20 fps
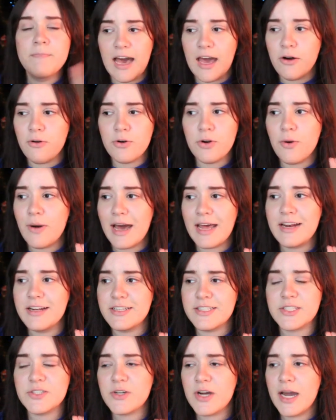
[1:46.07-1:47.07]
I don't know how to
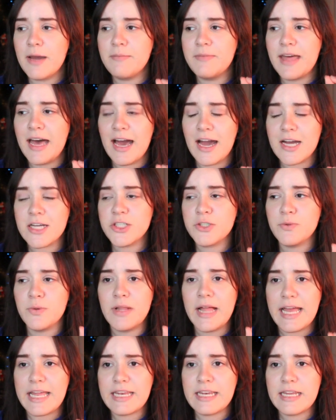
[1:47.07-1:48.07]
describe the
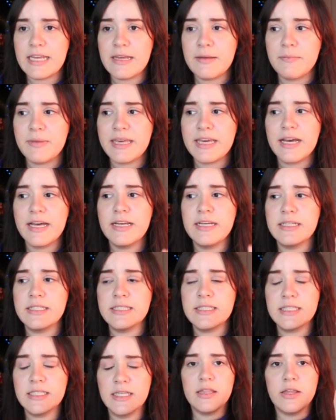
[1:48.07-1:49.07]
actual ending
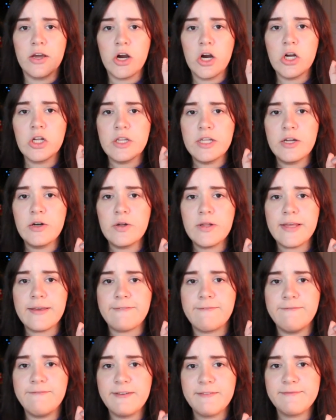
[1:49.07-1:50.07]
because there are literally
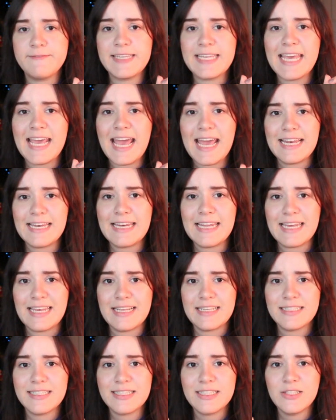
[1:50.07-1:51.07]
50
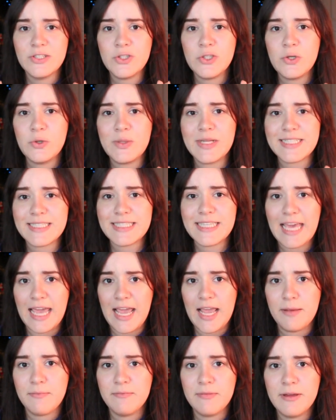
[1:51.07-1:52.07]
endings to this
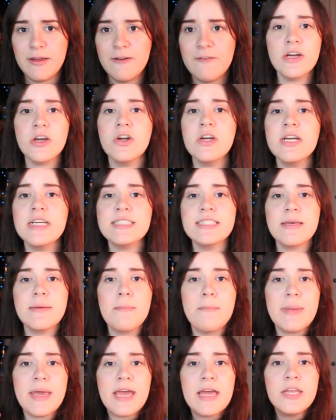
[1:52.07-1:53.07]
game. There is a
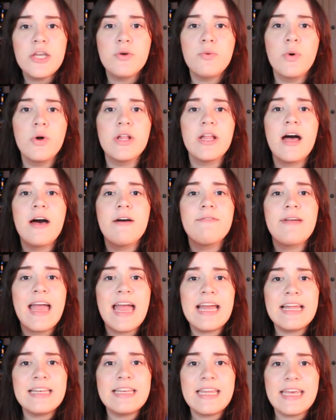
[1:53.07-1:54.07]
manual of
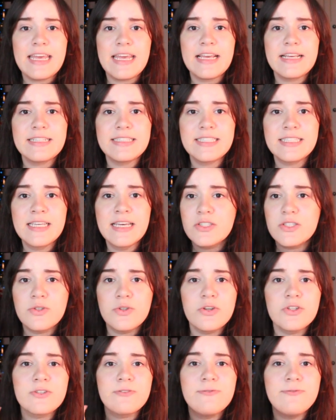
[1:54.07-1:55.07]
endings, so
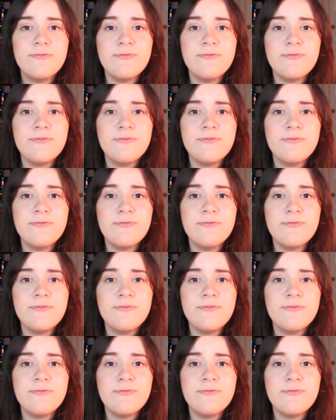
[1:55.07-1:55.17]
there's